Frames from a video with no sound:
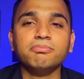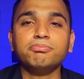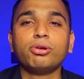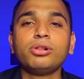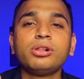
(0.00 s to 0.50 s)

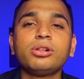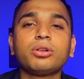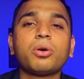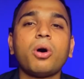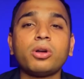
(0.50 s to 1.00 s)
Bull
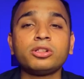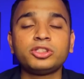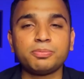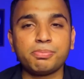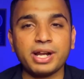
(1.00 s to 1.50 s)
call
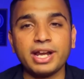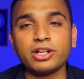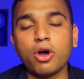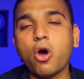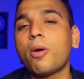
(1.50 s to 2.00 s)

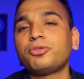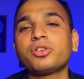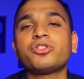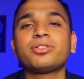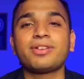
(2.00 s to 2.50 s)
spread
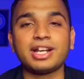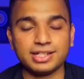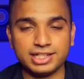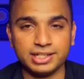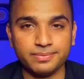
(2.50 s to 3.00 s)
option
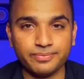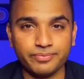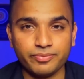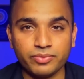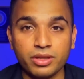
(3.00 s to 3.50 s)
strategy.
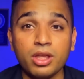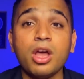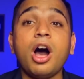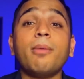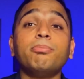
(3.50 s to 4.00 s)

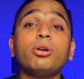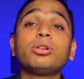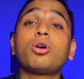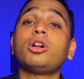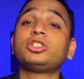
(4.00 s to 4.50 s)
A bull
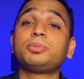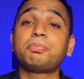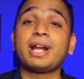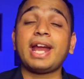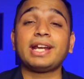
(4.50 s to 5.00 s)
call
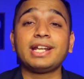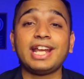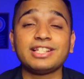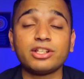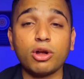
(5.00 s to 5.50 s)
spread
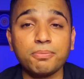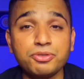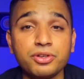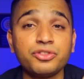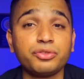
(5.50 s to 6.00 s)
is an
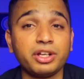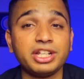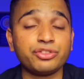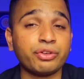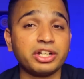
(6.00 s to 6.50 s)
options
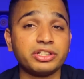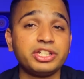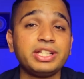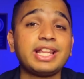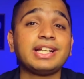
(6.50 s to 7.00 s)
trading
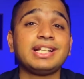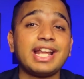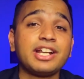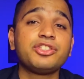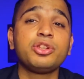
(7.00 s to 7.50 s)
strategy that
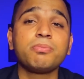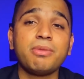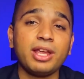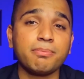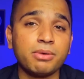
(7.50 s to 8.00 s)
lets you
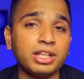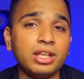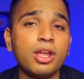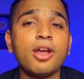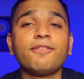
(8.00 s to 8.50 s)
make
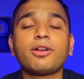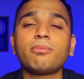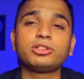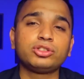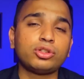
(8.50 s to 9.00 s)
money
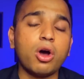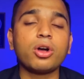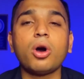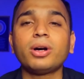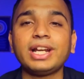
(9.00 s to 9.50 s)
from a stock or